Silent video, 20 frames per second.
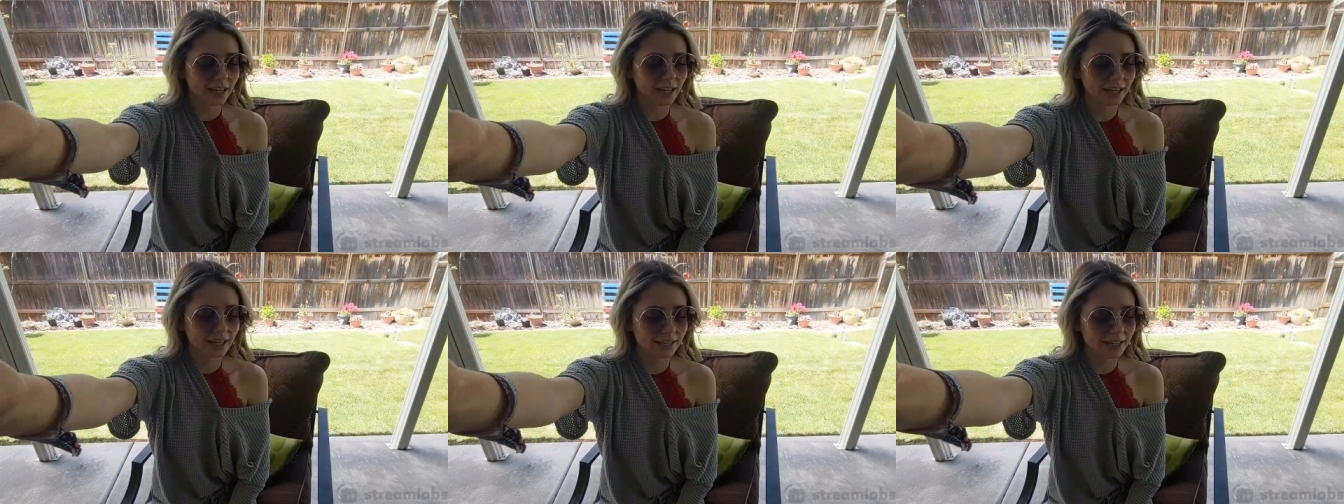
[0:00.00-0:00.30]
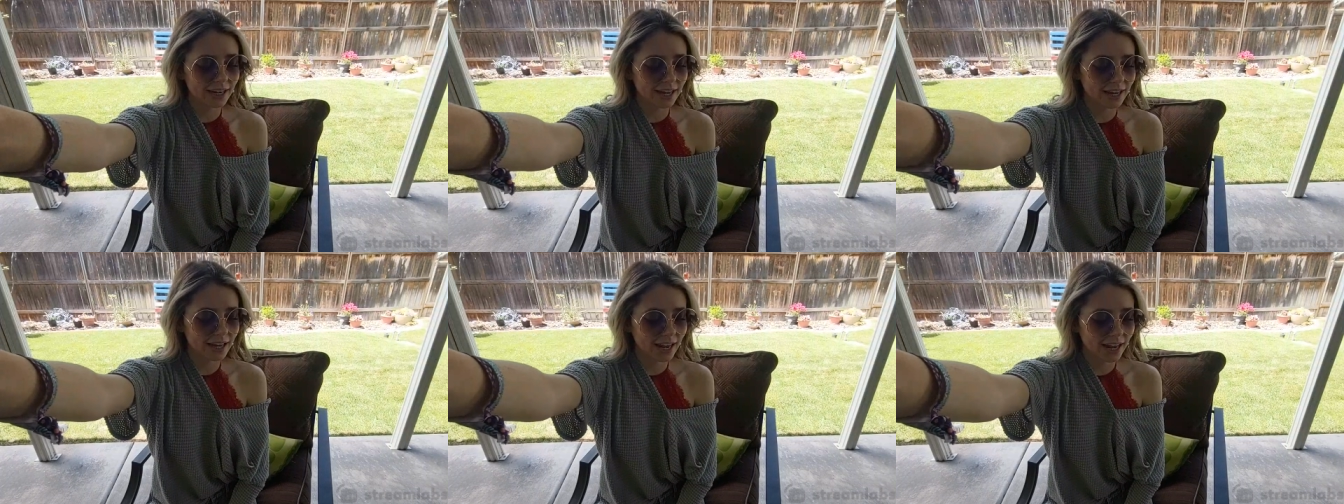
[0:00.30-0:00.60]

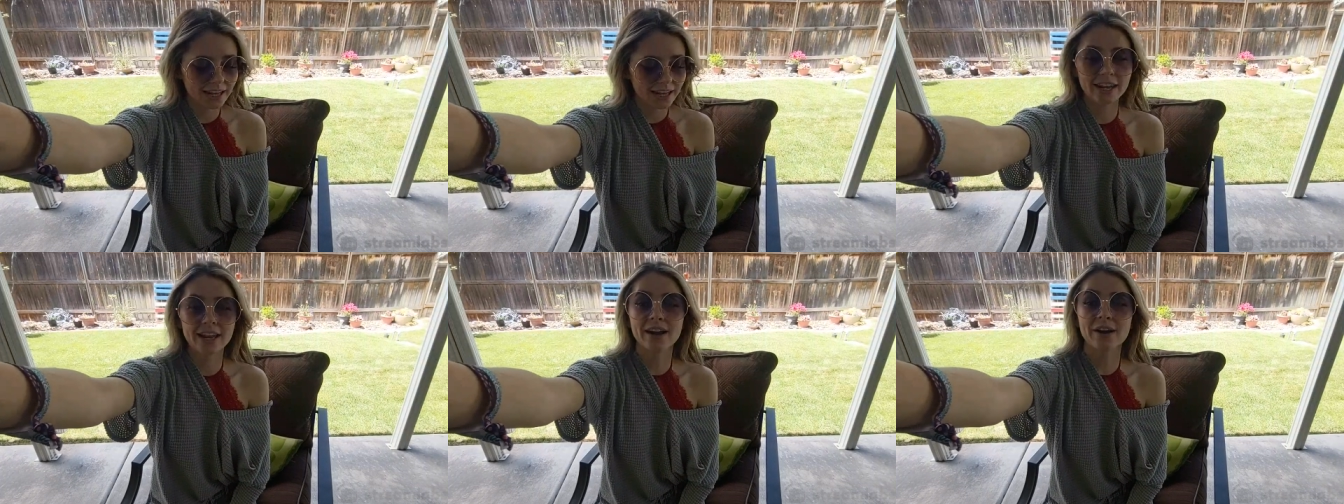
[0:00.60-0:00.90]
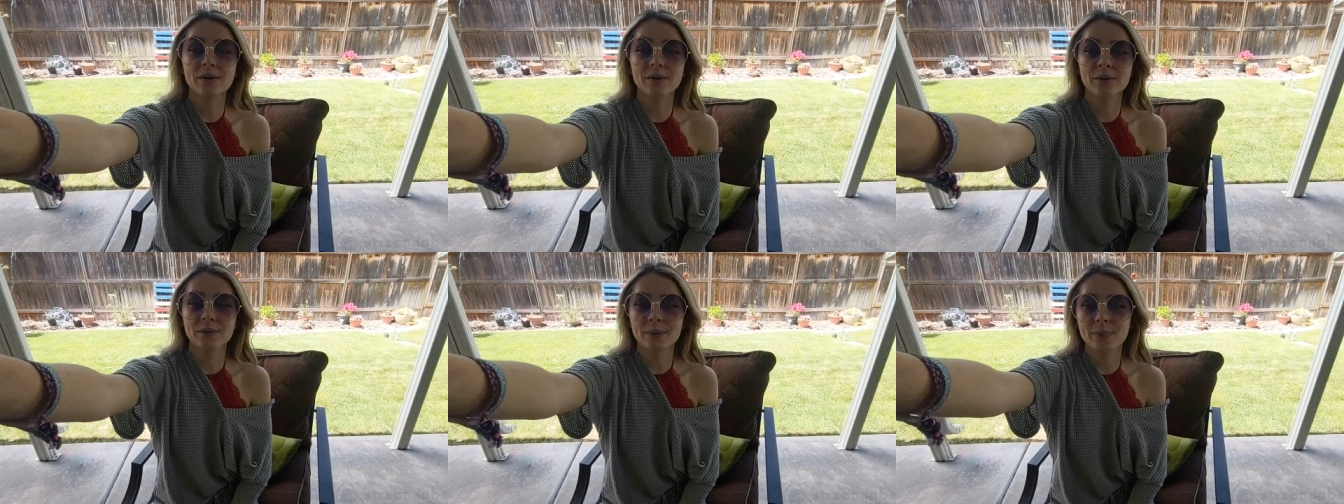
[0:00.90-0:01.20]
and and hanging
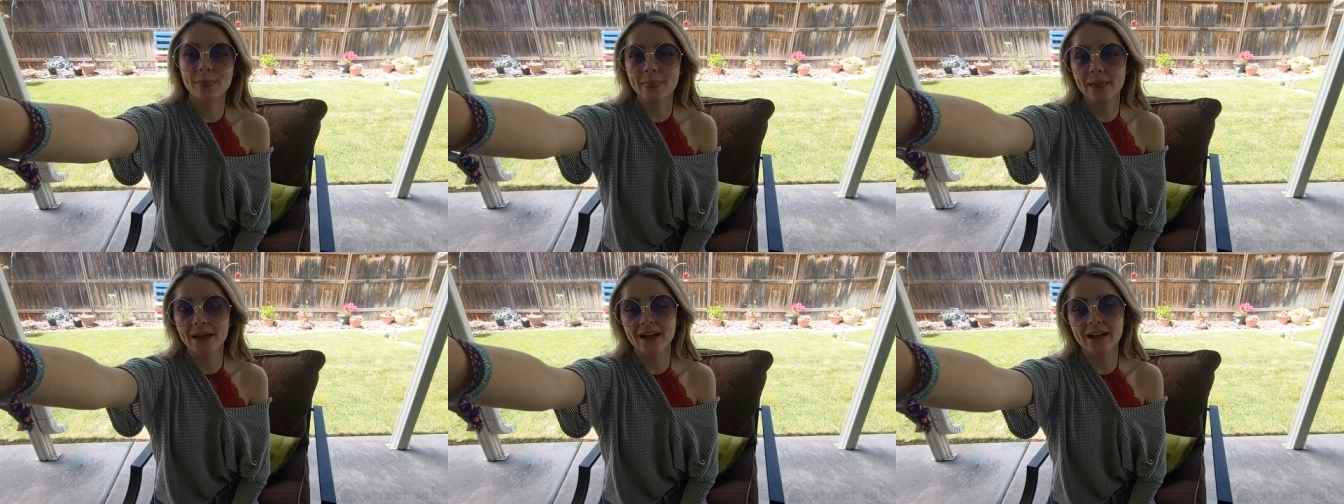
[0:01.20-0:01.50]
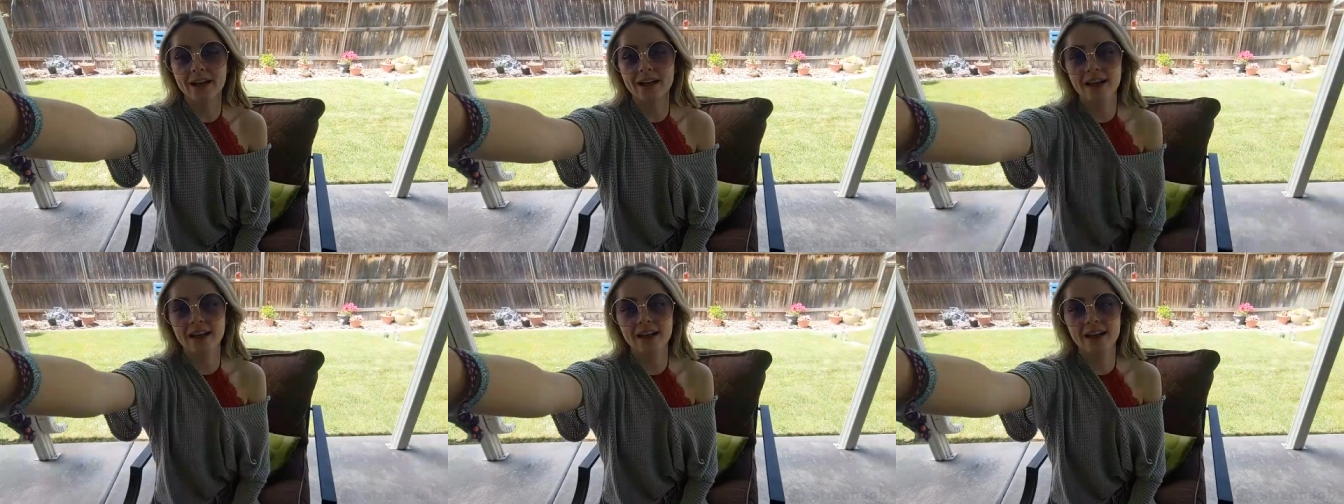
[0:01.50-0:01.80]
out
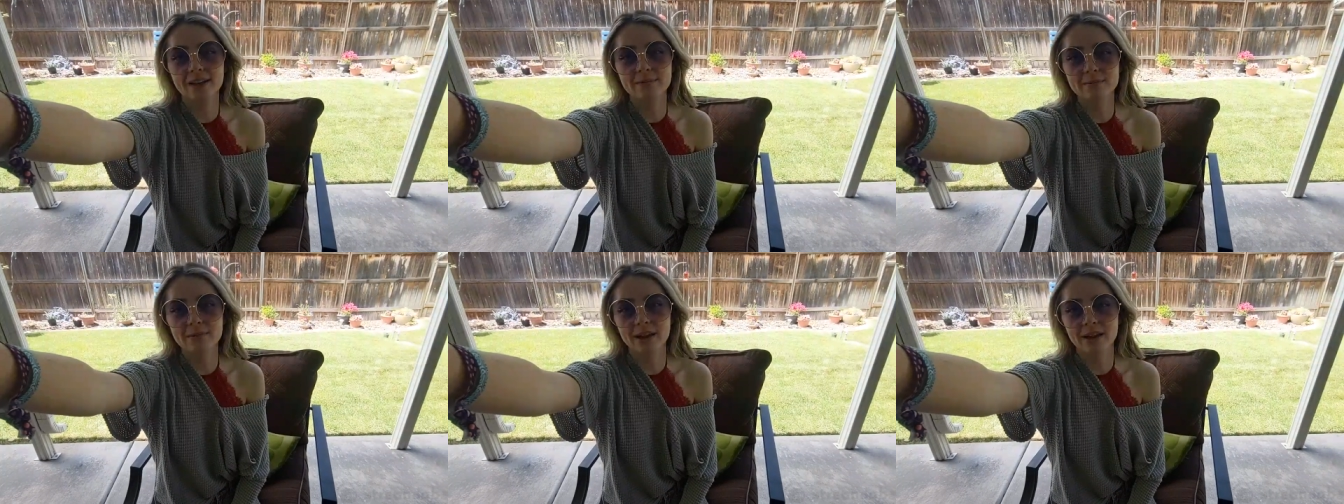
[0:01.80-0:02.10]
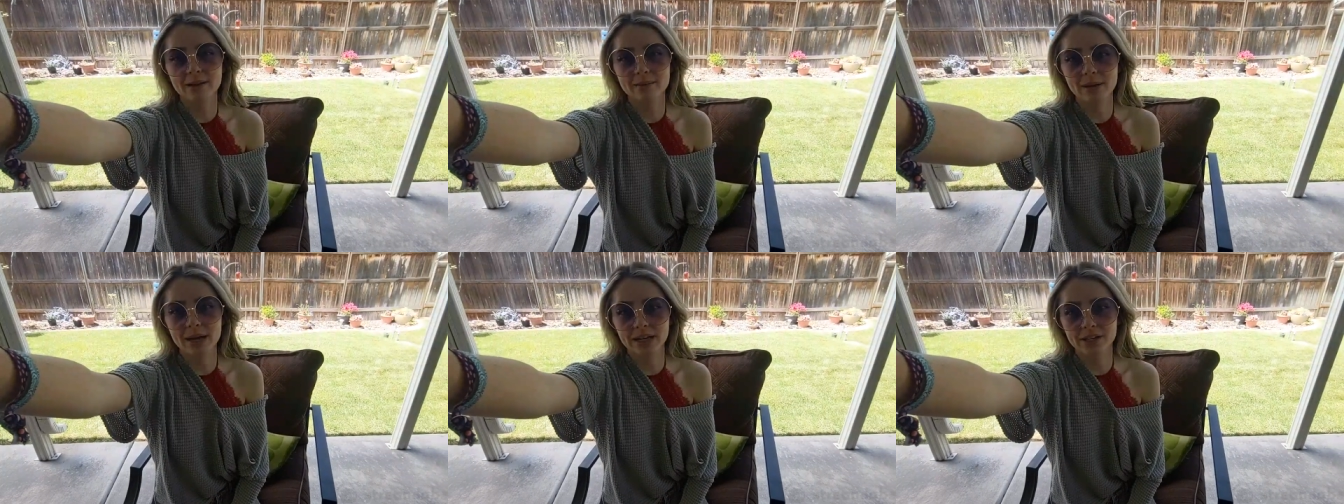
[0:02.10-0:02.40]
uh, in
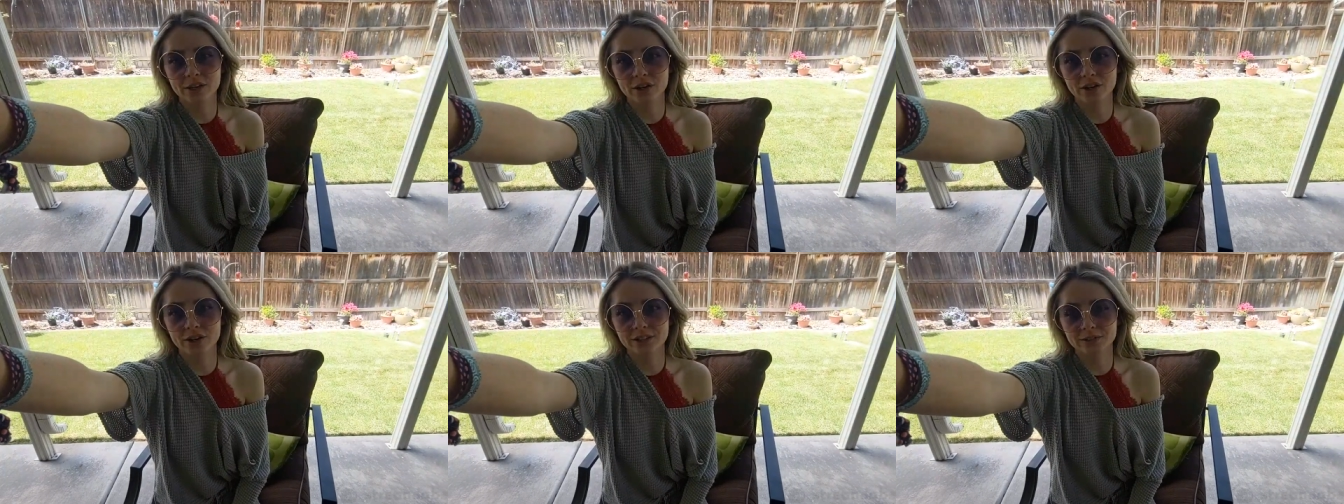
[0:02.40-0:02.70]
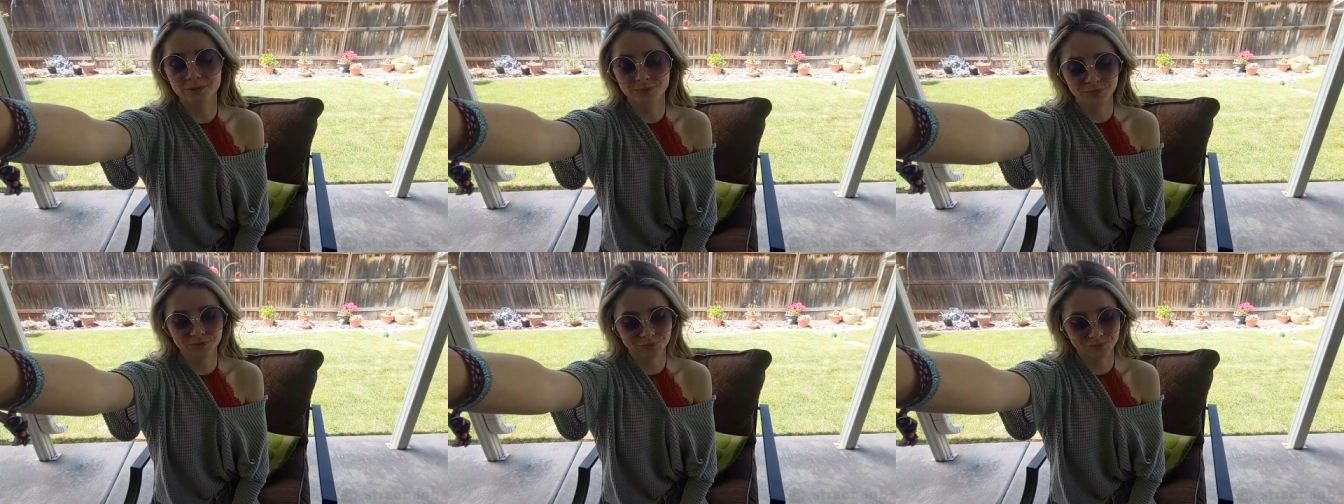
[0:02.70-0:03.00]
my
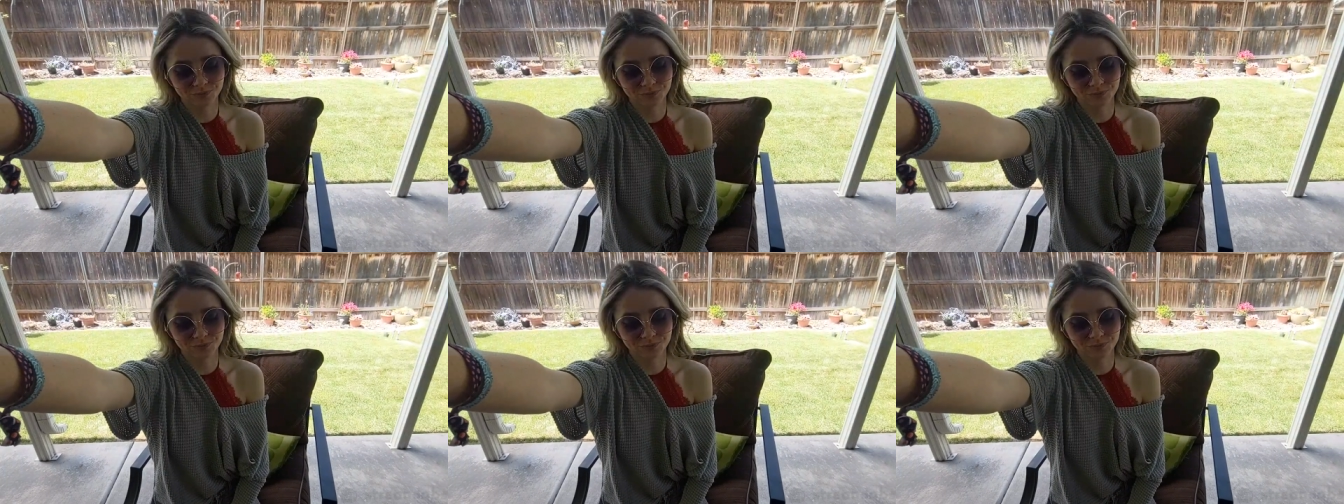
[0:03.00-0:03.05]
backyard.